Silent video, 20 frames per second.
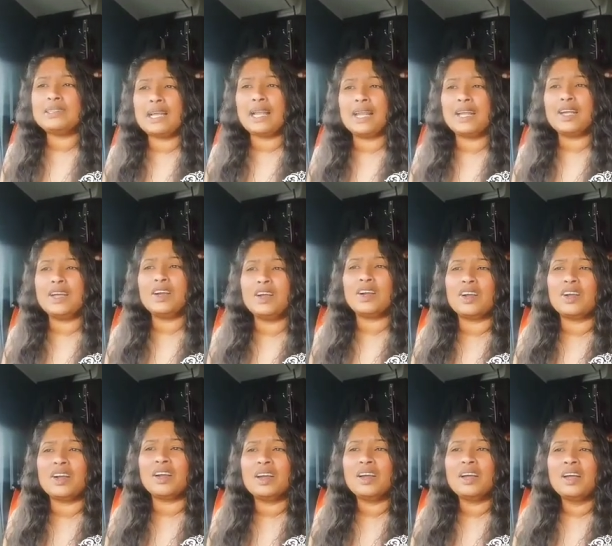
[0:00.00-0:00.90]
Your driver
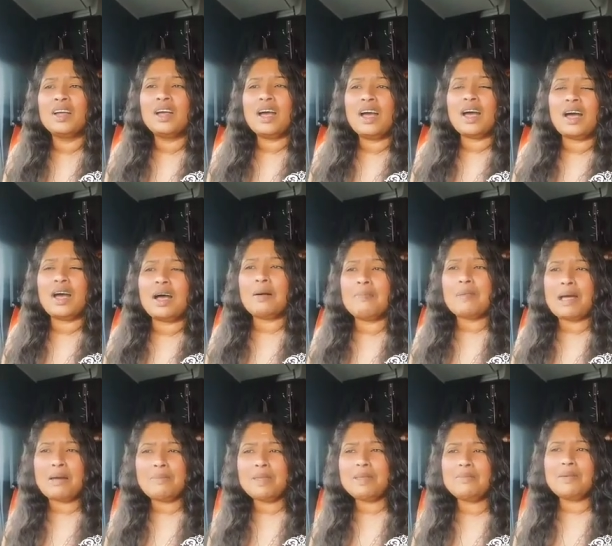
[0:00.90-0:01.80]
sent me to pick you
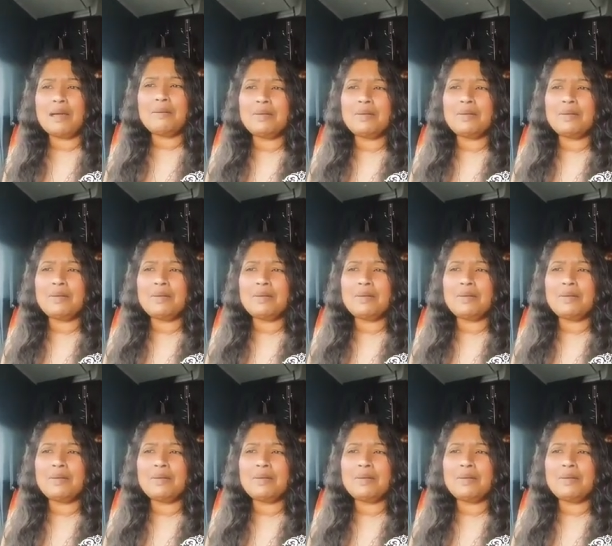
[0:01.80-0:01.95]
up.